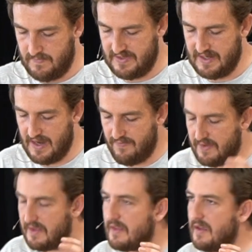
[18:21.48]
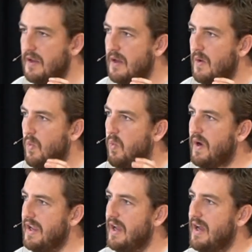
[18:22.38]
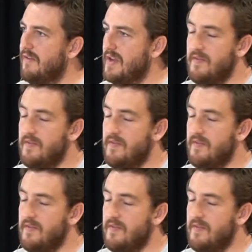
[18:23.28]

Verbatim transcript: See, everything that we have,